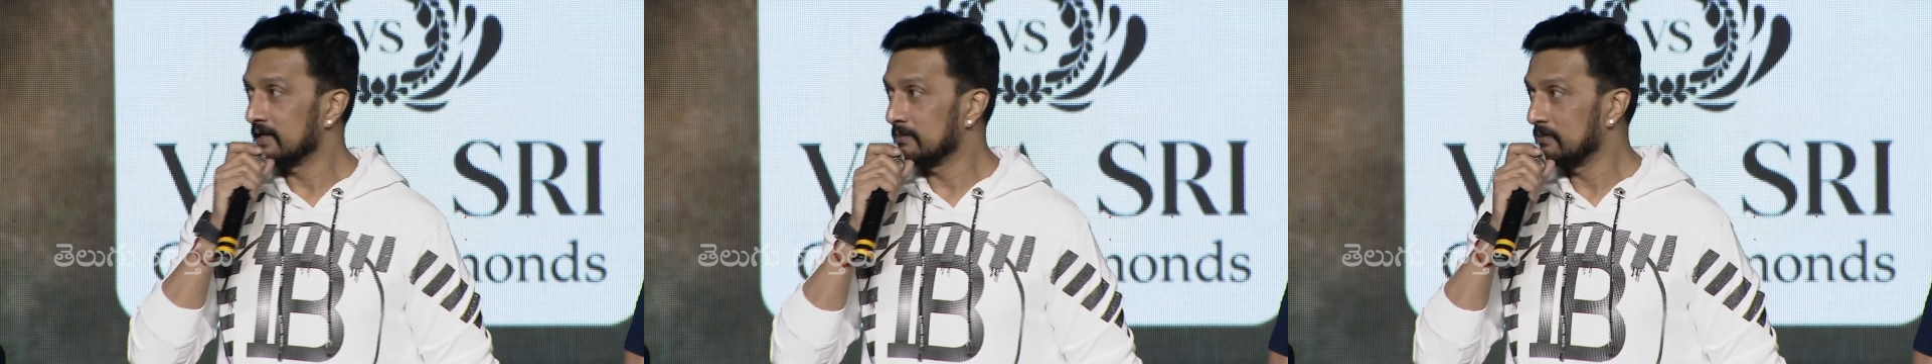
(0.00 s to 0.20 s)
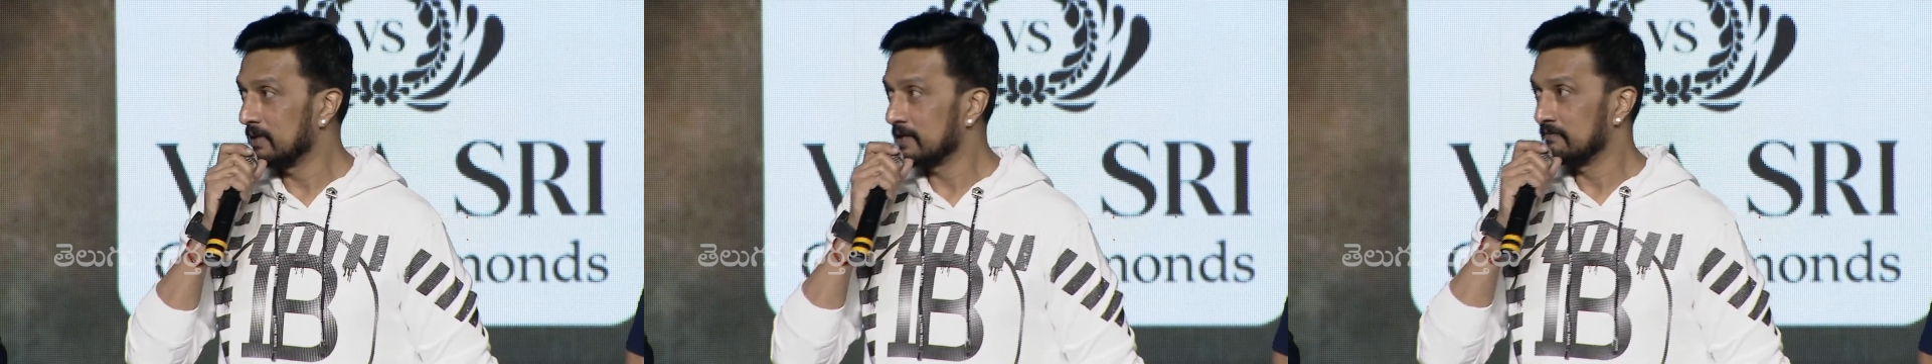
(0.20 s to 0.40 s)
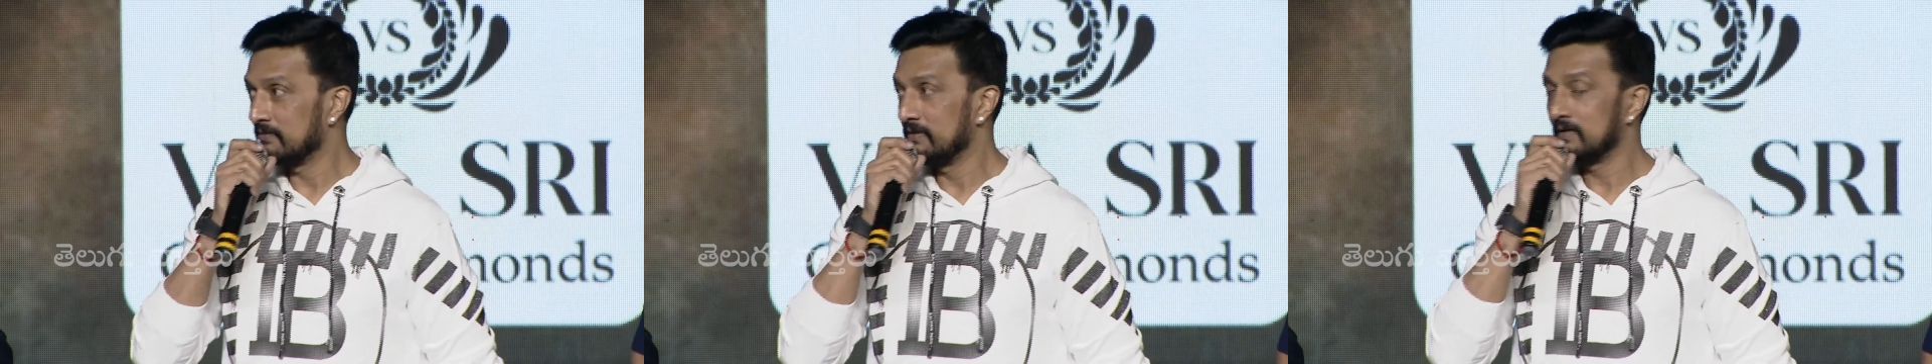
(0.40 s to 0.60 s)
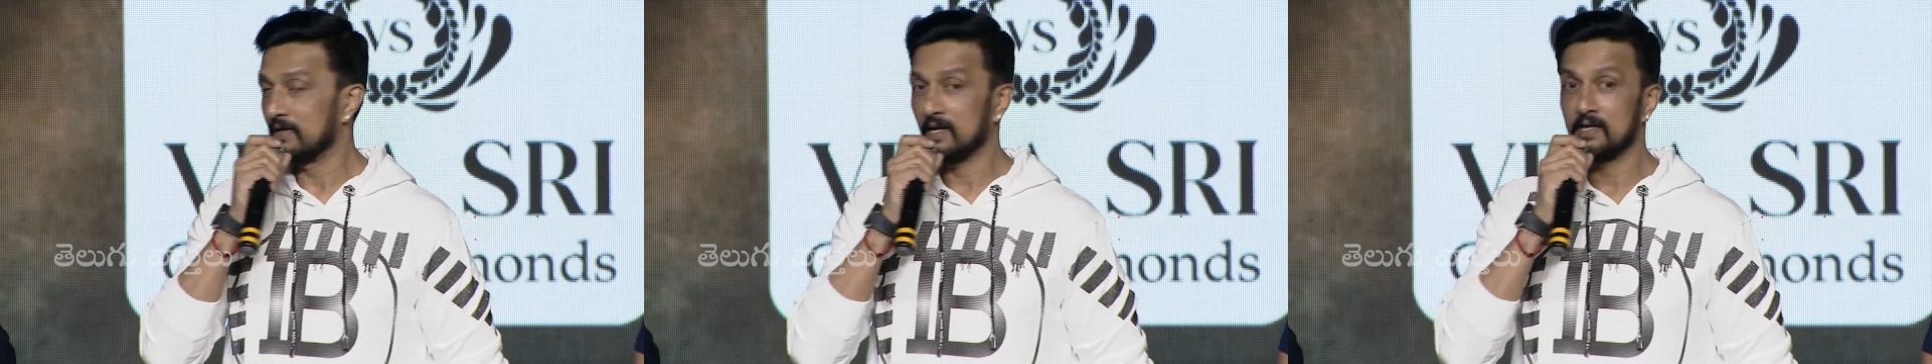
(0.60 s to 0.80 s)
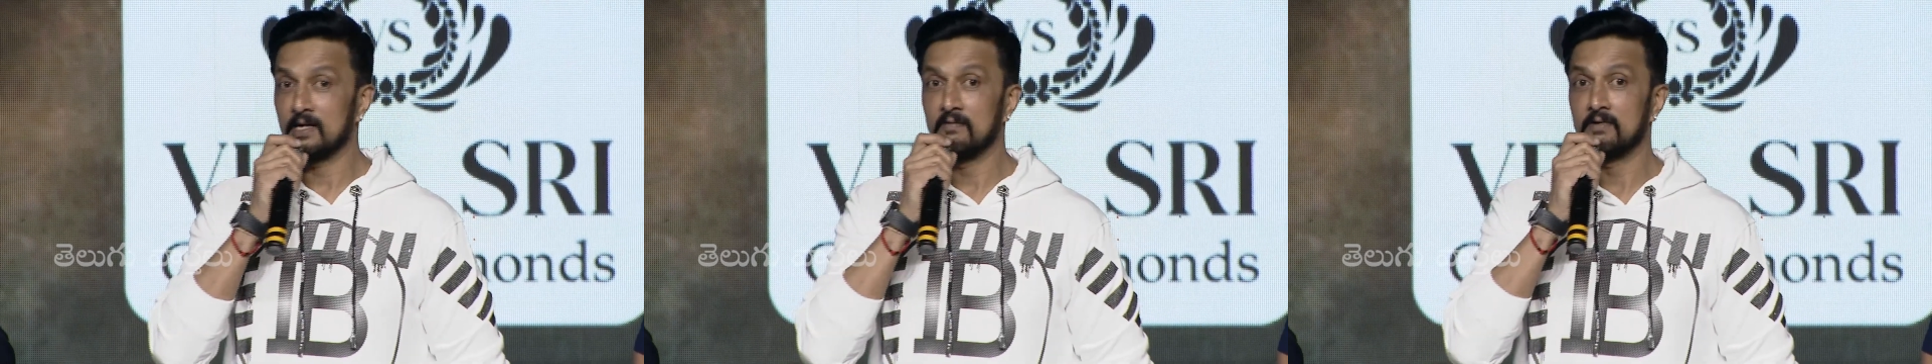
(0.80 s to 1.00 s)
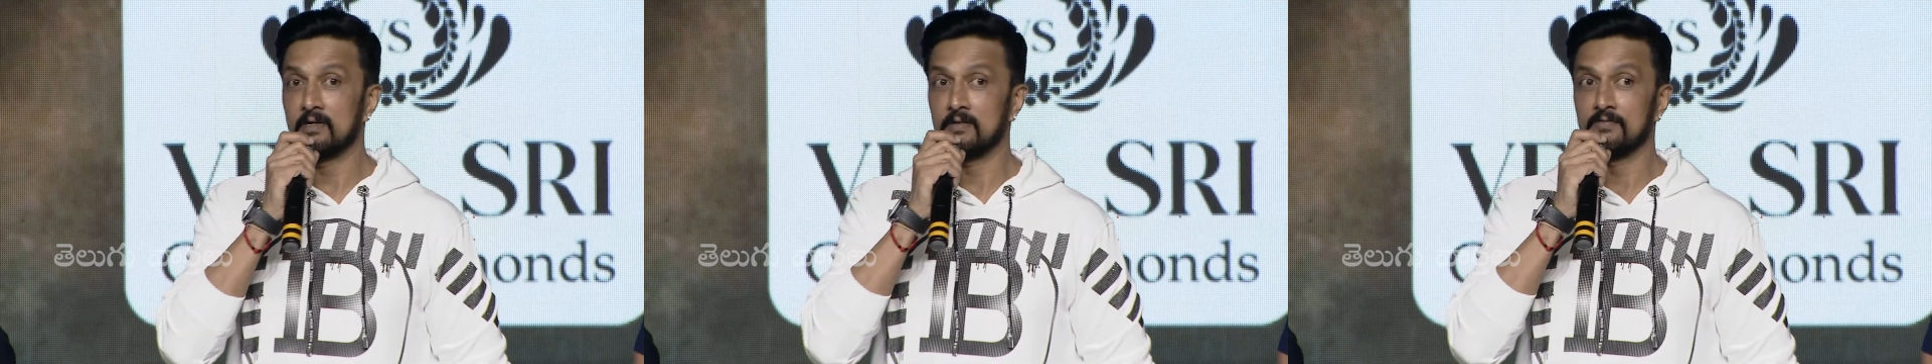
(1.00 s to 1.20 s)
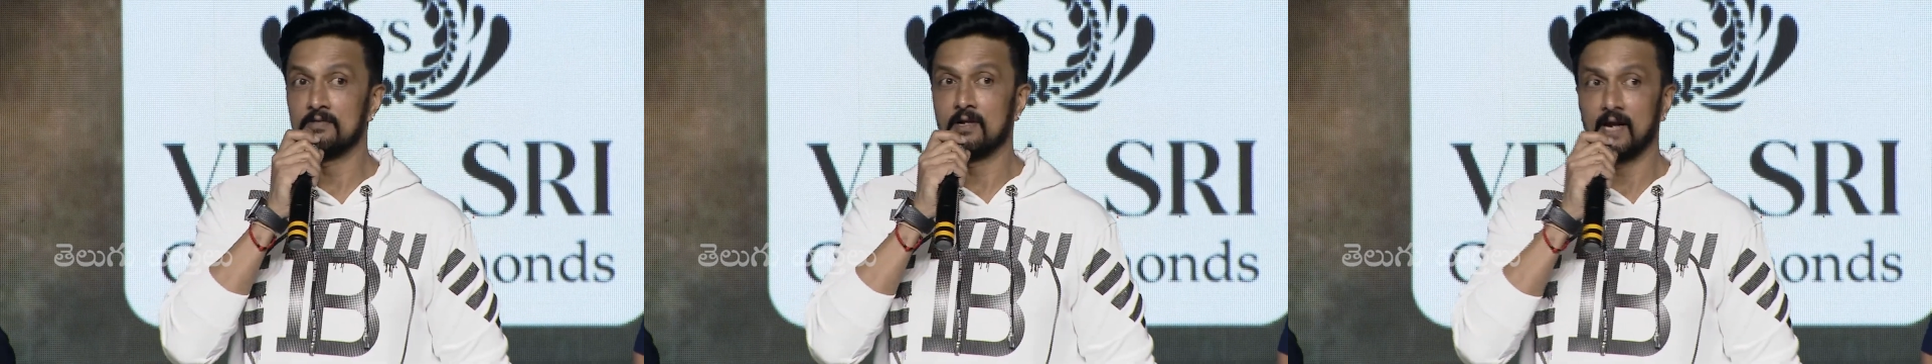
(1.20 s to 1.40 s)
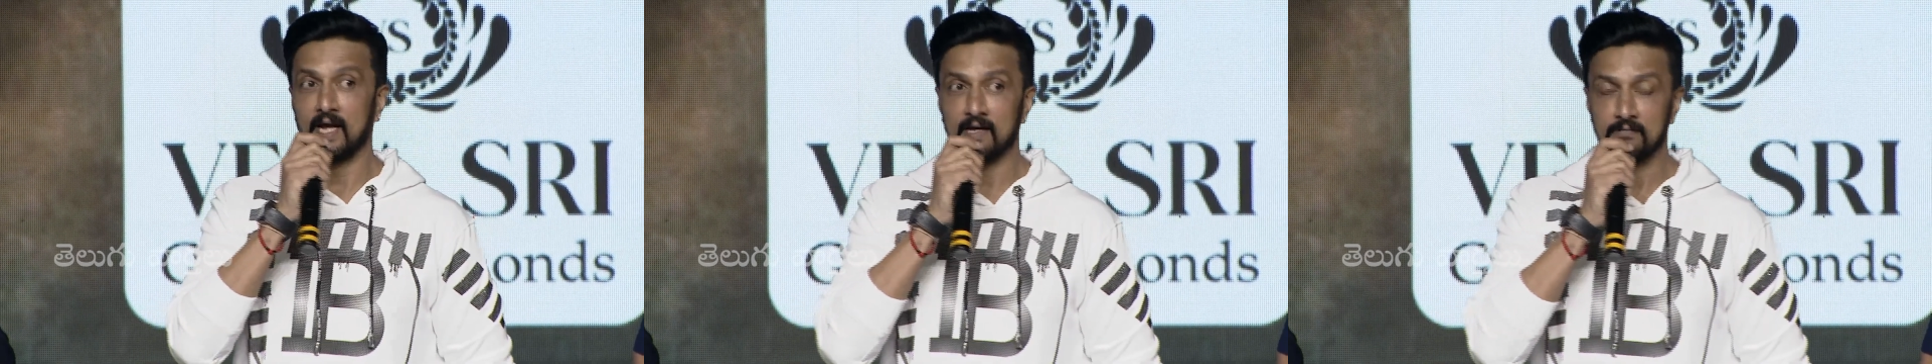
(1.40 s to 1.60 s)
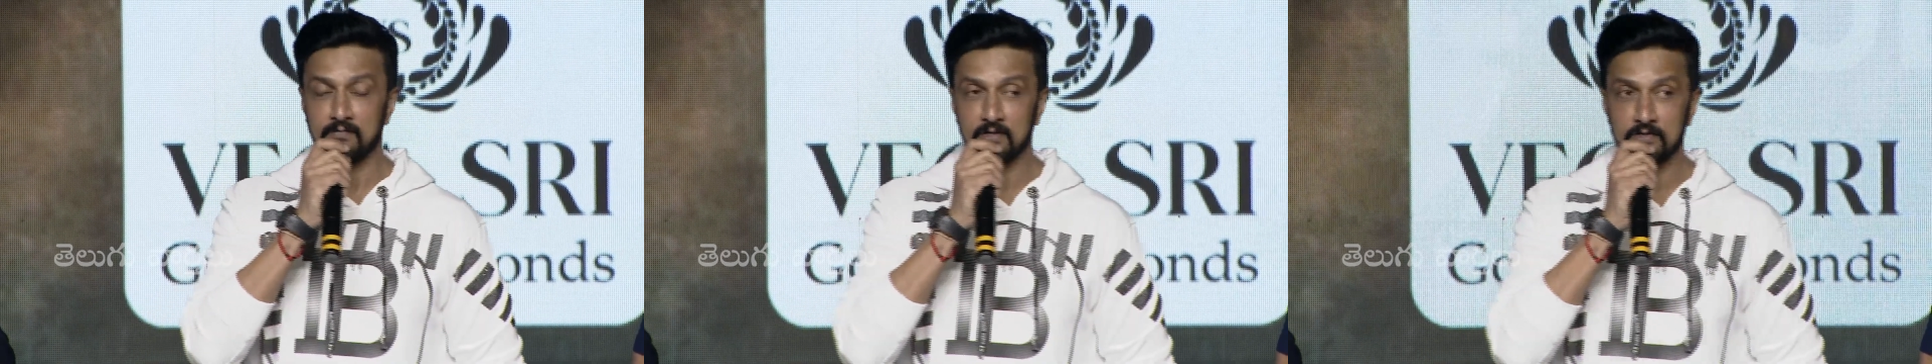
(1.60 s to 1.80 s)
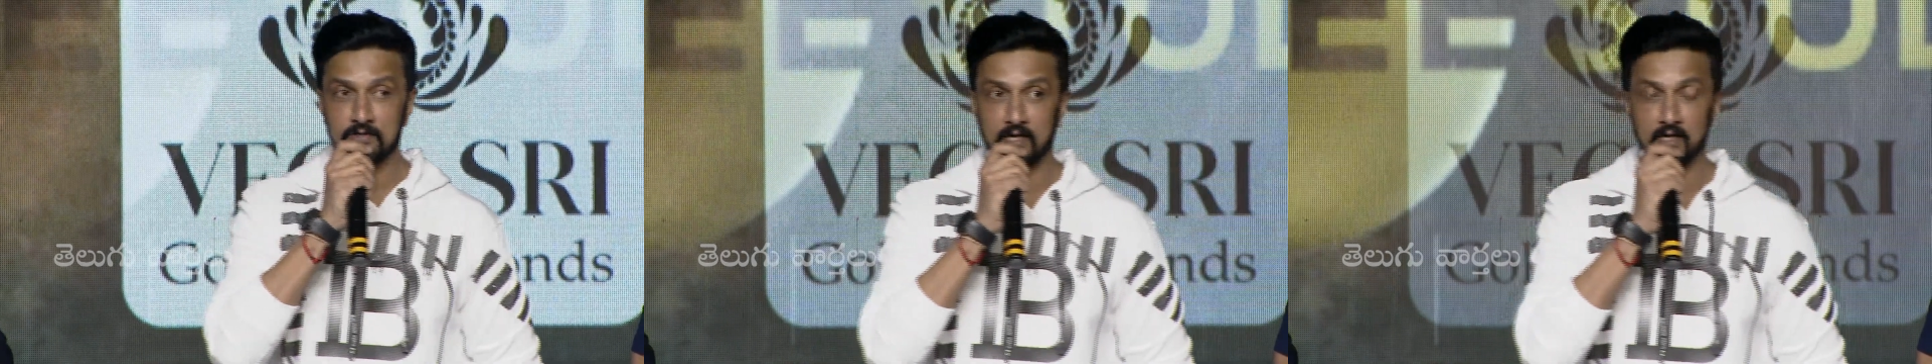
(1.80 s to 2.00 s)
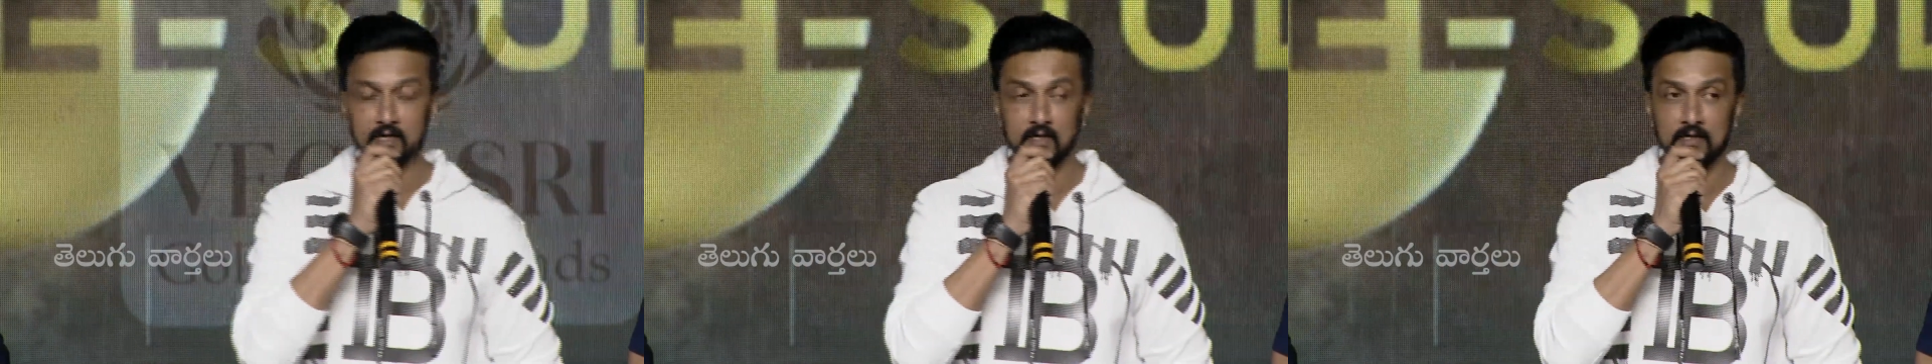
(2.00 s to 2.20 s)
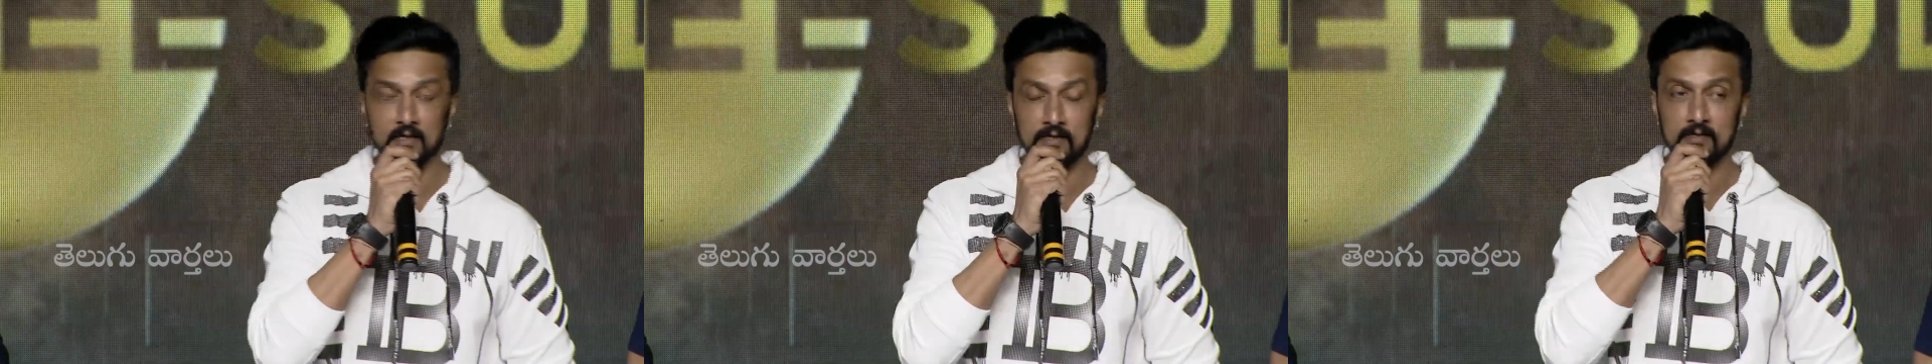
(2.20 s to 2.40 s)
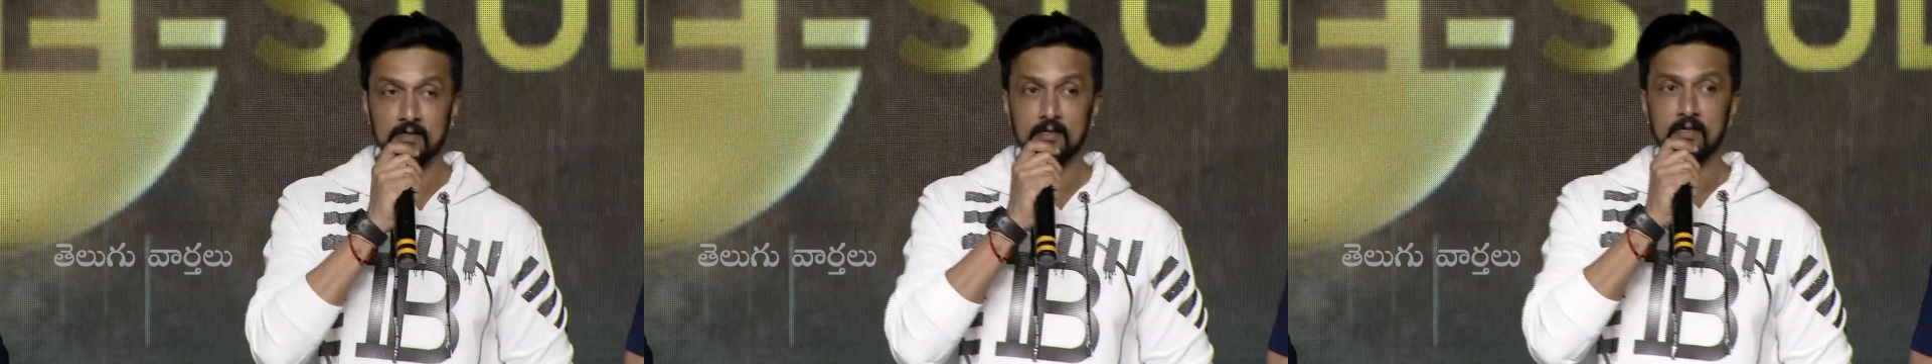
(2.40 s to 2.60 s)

but we were unaware of the language. And uh,